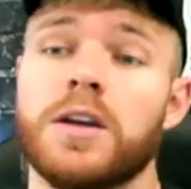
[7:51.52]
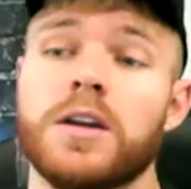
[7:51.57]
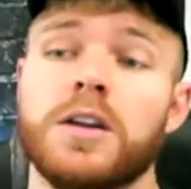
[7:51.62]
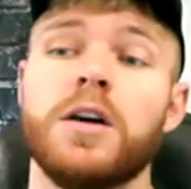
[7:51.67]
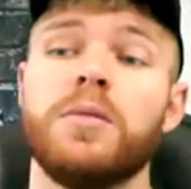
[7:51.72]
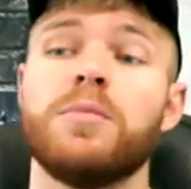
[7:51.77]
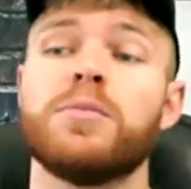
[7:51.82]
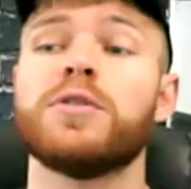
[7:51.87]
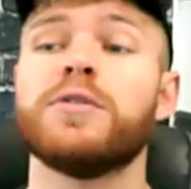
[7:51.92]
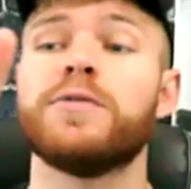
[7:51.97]

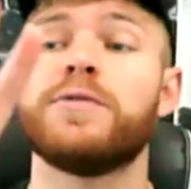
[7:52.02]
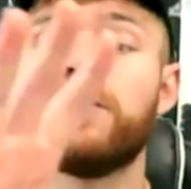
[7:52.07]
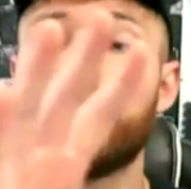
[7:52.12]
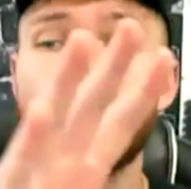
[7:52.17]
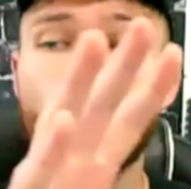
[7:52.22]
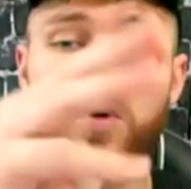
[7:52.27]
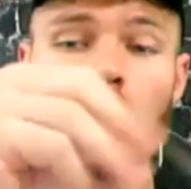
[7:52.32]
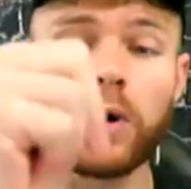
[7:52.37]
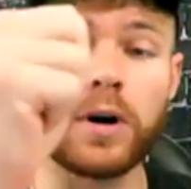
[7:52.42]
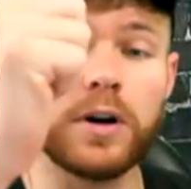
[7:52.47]
Number
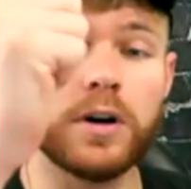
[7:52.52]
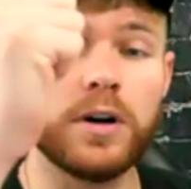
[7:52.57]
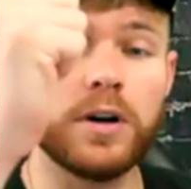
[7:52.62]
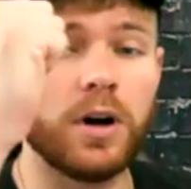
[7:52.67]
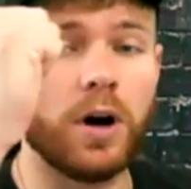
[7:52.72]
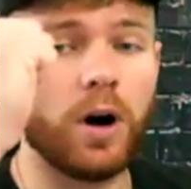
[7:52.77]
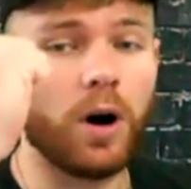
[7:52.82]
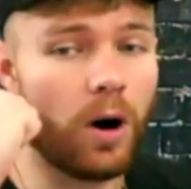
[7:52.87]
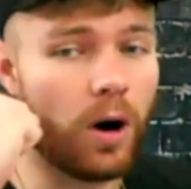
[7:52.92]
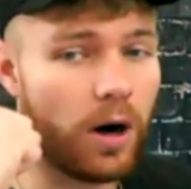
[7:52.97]

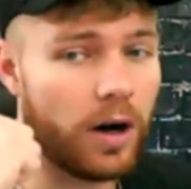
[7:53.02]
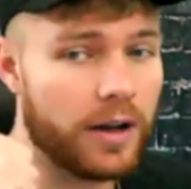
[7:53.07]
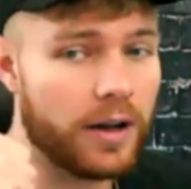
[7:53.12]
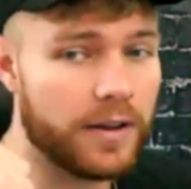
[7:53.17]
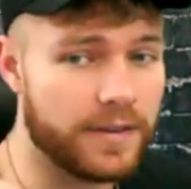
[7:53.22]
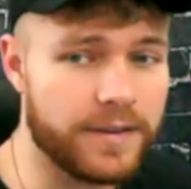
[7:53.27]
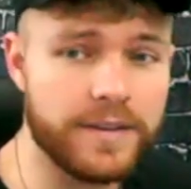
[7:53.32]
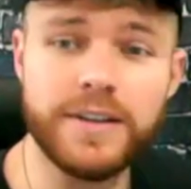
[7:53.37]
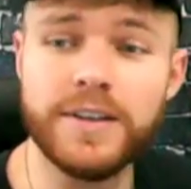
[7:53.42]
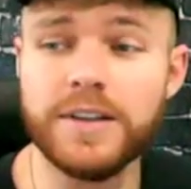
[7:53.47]
four
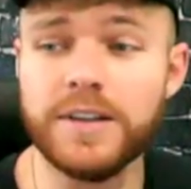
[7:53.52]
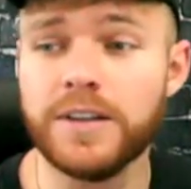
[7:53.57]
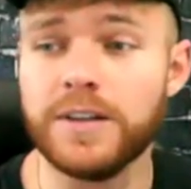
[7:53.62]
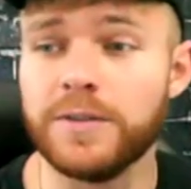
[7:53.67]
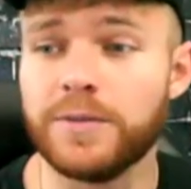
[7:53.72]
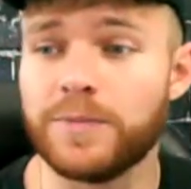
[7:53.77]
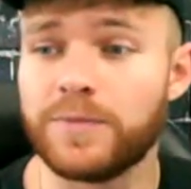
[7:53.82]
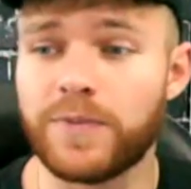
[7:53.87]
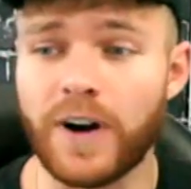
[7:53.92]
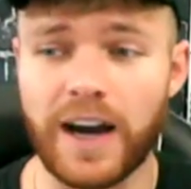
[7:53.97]
on
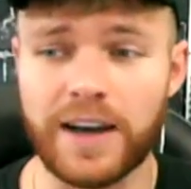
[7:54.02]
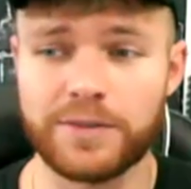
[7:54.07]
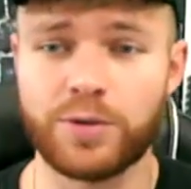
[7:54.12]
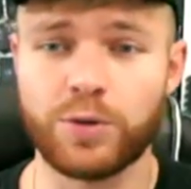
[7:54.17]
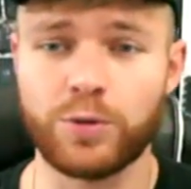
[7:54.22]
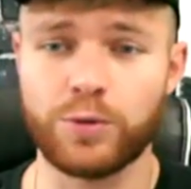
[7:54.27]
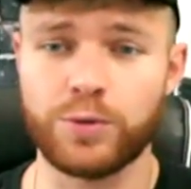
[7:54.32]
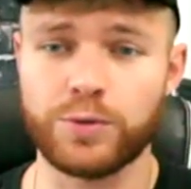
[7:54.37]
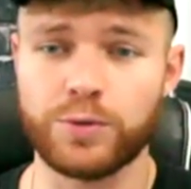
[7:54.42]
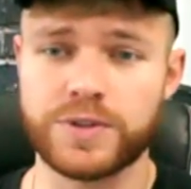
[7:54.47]
the five
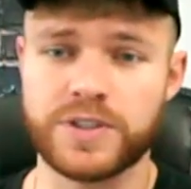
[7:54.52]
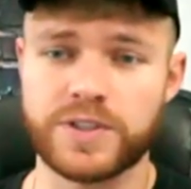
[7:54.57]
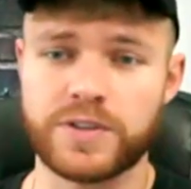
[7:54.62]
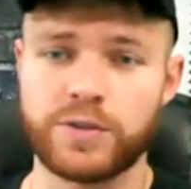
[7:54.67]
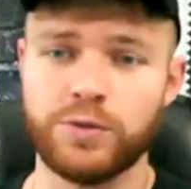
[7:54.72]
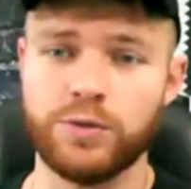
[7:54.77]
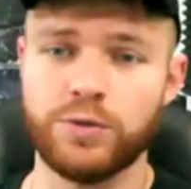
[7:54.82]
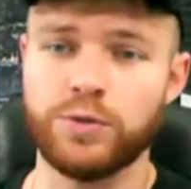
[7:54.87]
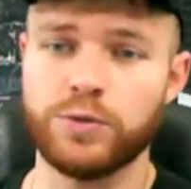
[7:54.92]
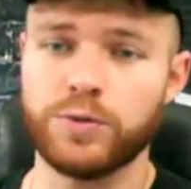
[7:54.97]
tools
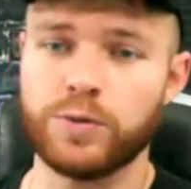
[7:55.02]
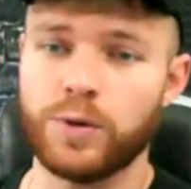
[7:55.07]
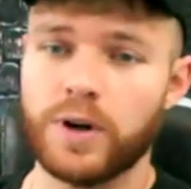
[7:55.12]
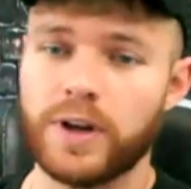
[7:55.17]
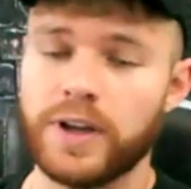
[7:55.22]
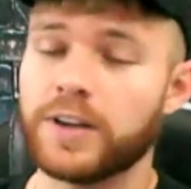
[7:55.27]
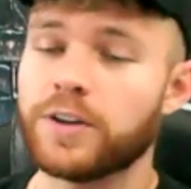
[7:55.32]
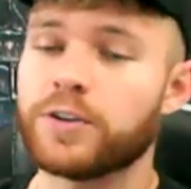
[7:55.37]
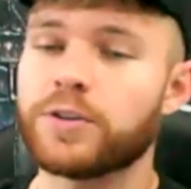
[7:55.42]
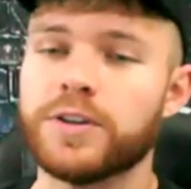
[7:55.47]
to
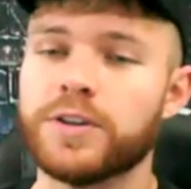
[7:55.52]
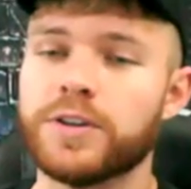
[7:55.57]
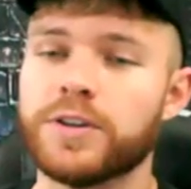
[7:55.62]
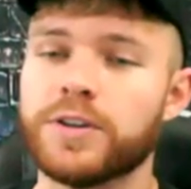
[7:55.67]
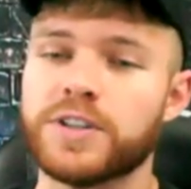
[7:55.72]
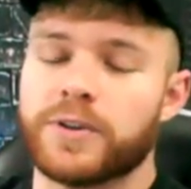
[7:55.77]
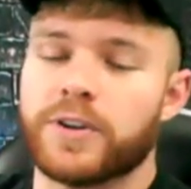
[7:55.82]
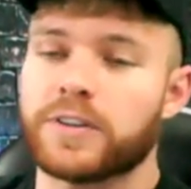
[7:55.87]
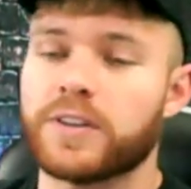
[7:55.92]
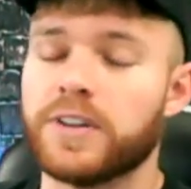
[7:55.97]
increase
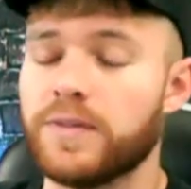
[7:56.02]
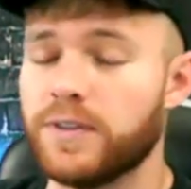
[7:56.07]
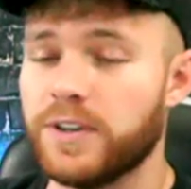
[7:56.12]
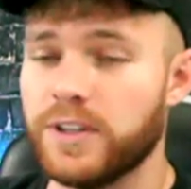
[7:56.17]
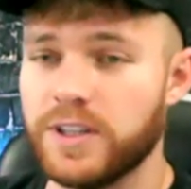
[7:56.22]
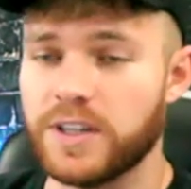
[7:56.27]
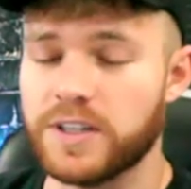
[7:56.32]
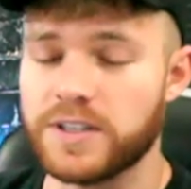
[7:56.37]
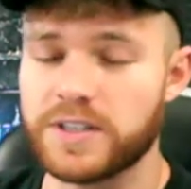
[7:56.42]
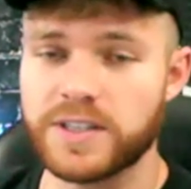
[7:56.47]

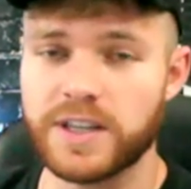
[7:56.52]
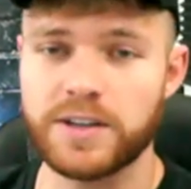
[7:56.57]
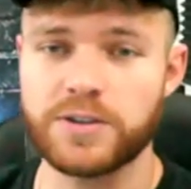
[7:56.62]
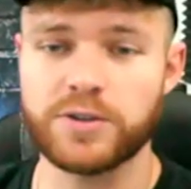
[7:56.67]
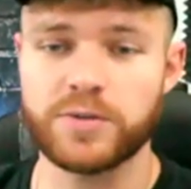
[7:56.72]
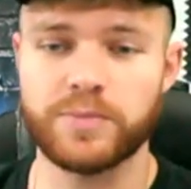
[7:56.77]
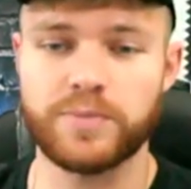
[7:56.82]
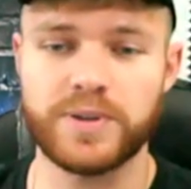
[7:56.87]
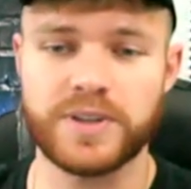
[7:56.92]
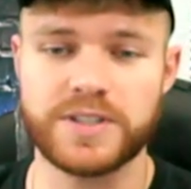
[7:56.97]
productivity inside
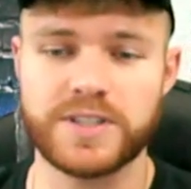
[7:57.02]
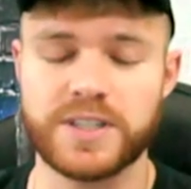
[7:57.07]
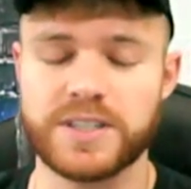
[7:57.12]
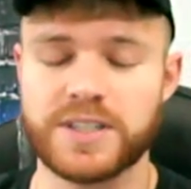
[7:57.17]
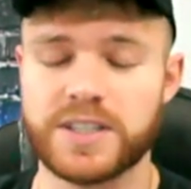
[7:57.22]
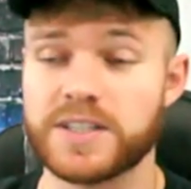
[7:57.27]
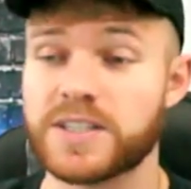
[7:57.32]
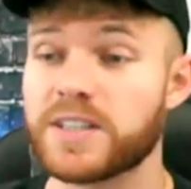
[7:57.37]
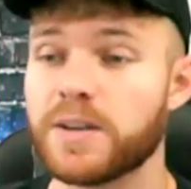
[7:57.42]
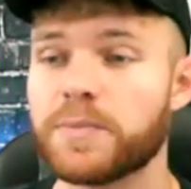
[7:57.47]
your
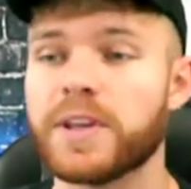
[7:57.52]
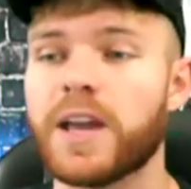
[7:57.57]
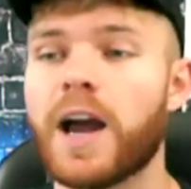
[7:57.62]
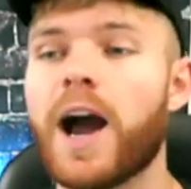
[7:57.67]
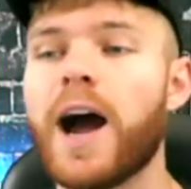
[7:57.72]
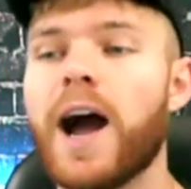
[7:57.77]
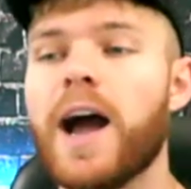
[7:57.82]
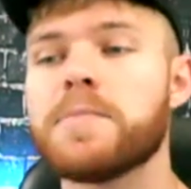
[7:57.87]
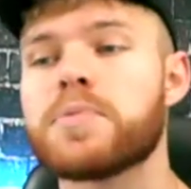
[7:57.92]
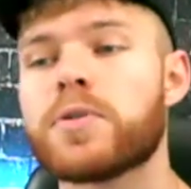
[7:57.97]
business, and something
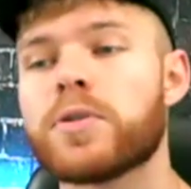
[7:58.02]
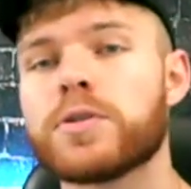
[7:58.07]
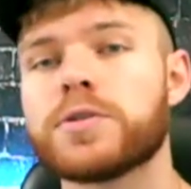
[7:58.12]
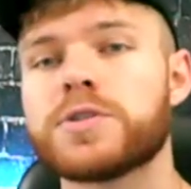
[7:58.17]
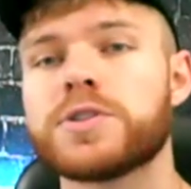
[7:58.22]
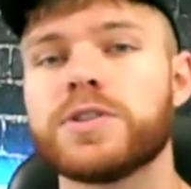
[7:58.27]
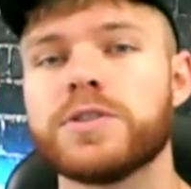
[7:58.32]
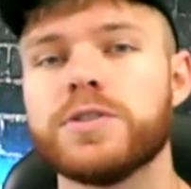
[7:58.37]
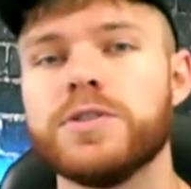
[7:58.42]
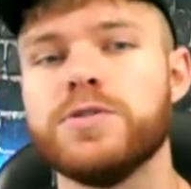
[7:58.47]
I
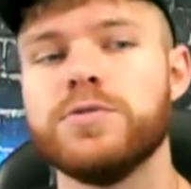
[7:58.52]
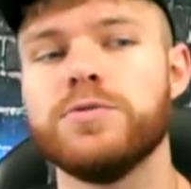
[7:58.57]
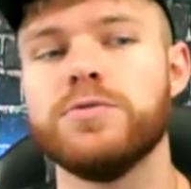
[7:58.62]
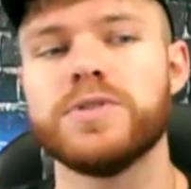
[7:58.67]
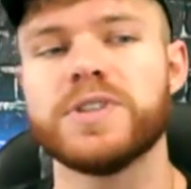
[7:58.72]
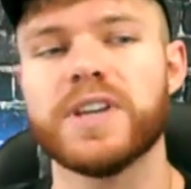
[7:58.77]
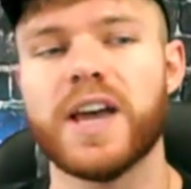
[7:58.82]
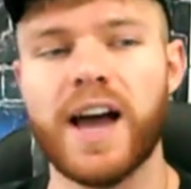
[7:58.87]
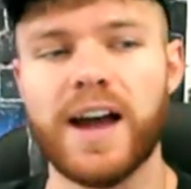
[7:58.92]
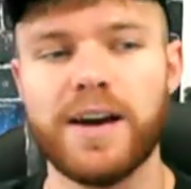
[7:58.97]
personally
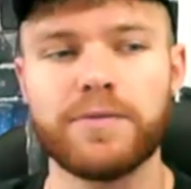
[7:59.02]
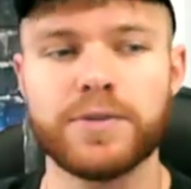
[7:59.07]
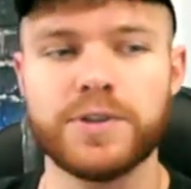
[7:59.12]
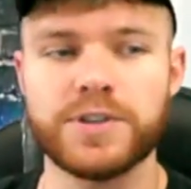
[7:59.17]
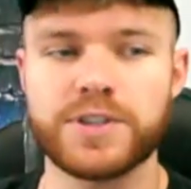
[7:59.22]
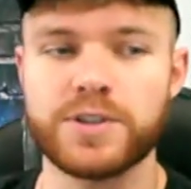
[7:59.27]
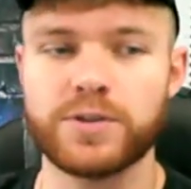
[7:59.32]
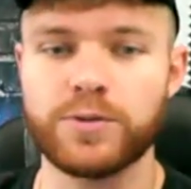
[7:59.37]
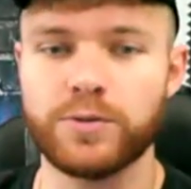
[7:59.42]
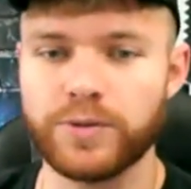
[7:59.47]
use every
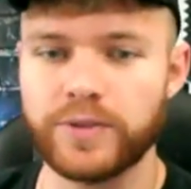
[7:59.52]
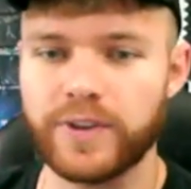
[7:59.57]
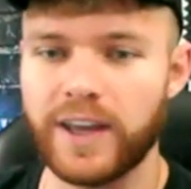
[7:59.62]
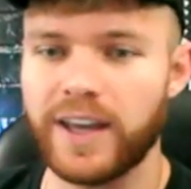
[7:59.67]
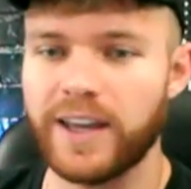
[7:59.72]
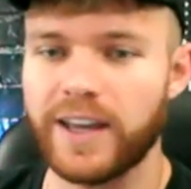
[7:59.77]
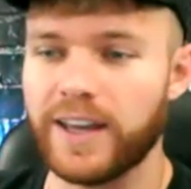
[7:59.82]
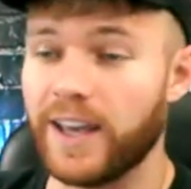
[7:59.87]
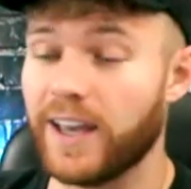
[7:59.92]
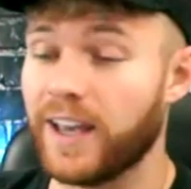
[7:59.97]
single
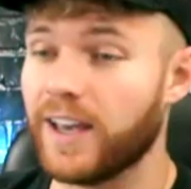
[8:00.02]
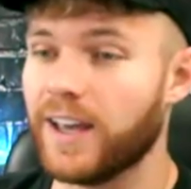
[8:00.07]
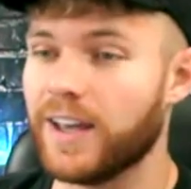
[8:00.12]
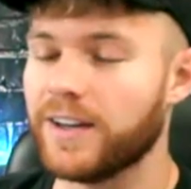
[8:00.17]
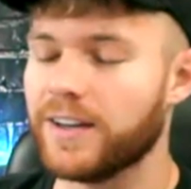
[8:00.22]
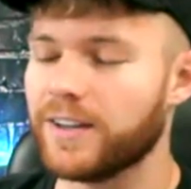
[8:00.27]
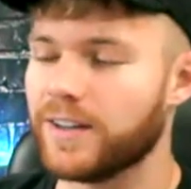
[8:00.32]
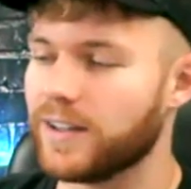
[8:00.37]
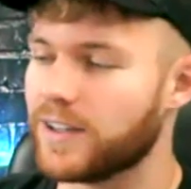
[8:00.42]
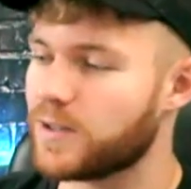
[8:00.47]
day,
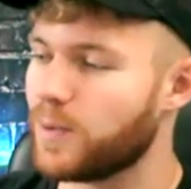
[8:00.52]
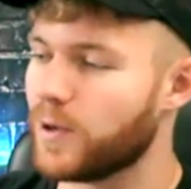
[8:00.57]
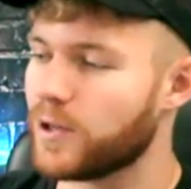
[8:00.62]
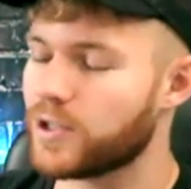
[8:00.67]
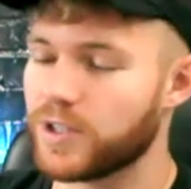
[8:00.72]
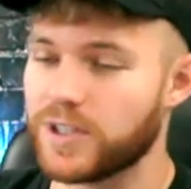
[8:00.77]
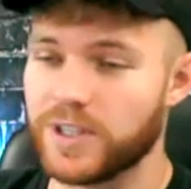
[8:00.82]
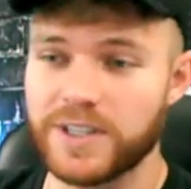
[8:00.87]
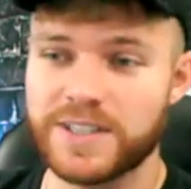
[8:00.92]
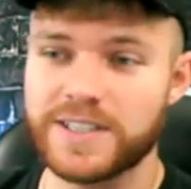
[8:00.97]
and
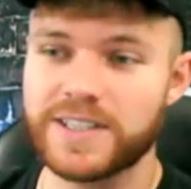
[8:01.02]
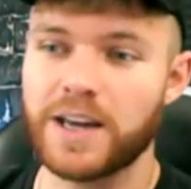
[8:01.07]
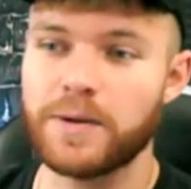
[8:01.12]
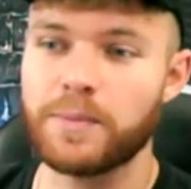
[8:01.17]
especially inside